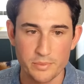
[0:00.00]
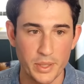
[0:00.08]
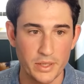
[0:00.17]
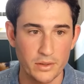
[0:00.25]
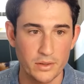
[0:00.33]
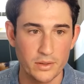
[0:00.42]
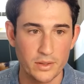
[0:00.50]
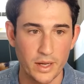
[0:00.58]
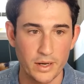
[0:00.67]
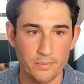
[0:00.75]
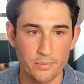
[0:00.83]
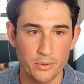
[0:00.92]
BUIDL
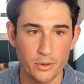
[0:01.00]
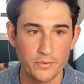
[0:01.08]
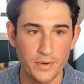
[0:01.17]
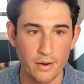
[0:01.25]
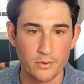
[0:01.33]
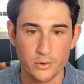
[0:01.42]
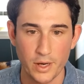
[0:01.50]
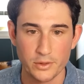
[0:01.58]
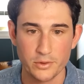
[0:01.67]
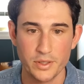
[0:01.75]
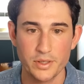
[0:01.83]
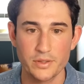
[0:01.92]
kind of proved out
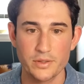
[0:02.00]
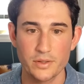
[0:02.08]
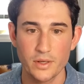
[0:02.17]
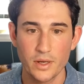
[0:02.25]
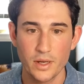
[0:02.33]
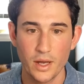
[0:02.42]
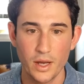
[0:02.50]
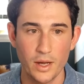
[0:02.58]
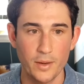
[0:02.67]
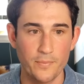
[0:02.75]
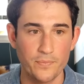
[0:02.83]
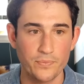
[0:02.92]
treasuries.
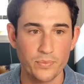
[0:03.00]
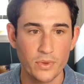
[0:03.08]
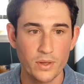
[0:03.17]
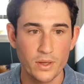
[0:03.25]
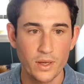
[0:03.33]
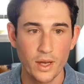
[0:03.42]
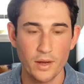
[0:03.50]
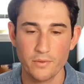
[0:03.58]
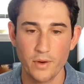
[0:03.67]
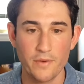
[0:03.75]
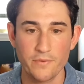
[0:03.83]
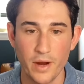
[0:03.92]

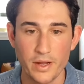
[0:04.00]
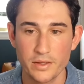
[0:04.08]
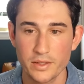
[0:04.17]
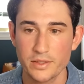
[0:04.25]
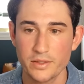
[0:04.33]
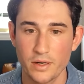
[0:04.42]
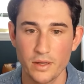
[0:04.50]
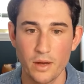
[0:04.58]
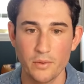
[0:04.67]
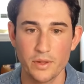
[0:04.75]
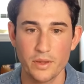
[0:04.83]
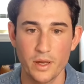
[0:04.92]
Franklin's done a
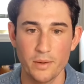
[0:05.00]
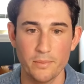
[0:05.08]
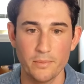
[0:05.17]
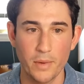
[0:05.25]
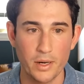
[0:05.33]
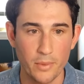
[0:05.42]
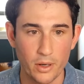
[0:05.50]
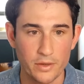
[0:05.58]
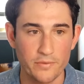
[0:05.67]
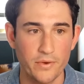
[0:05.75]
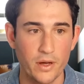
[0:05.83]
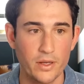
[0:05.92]
lot with money
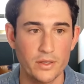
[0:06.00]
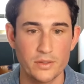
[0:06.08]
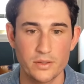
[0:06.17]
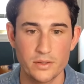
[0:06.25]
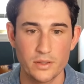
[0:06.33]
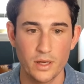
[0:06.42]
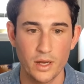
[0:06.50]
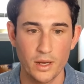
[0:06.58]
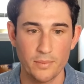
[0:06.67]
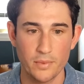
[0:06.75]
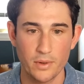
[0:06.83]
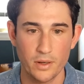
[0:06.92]
market funds.
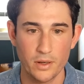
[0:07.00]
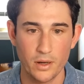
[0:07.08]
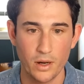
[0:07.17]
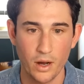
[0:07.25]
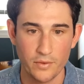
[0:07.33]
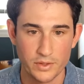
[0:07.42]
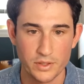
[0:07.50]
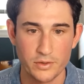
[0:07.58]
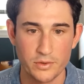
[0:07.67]
Obviously,